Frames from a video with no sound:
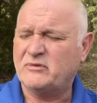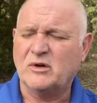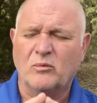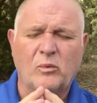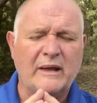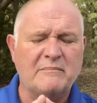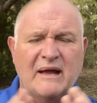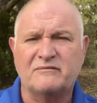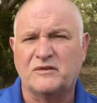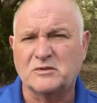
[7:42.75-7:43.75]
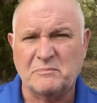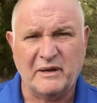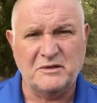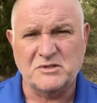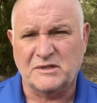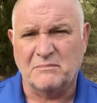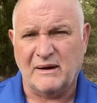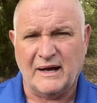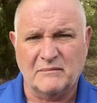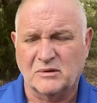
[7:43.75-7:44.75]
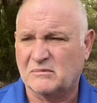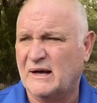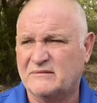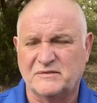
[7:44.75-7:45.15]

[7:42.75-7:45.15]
You go way back, first page of your Bible, right?